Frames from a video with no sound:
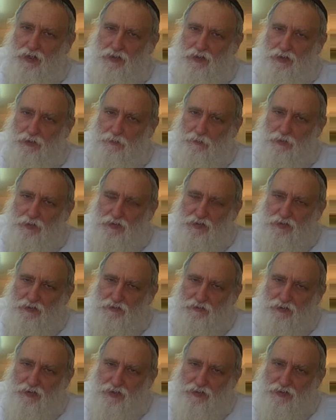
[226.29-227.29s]
And they put
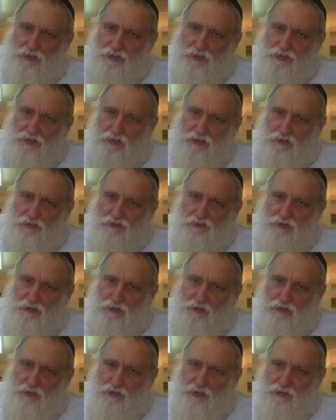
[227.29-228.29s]
their faces to the
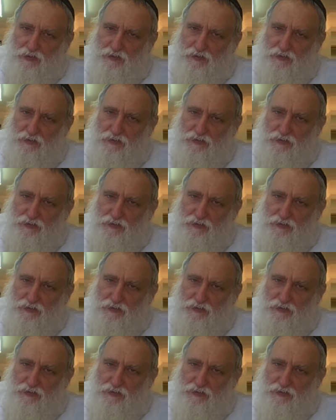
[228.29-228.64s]
filthy,